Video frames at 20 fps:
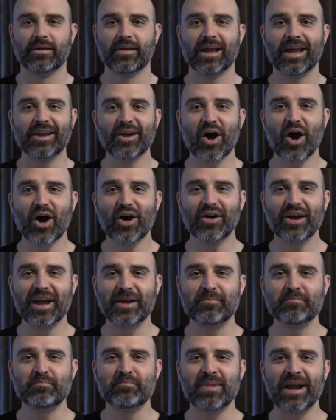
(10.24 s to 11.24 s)
Hey, y'all,
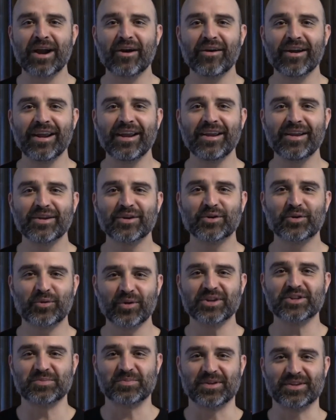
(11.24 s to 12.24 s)
and Merry
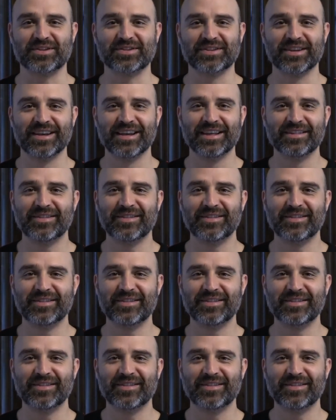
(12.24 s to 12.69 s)
Christmas.